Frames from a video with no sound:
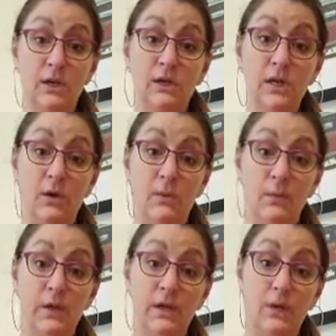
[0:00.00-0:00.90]
So
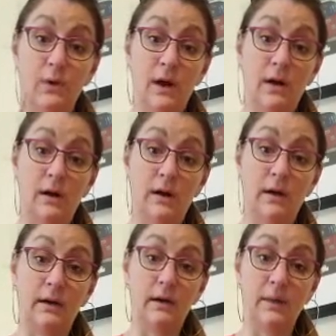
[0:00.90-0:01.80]
when you
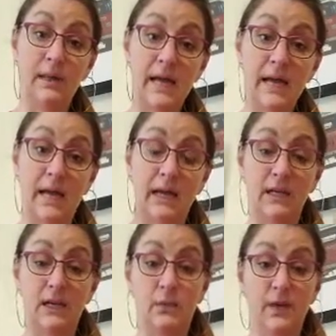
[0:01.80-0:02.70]
are playing, you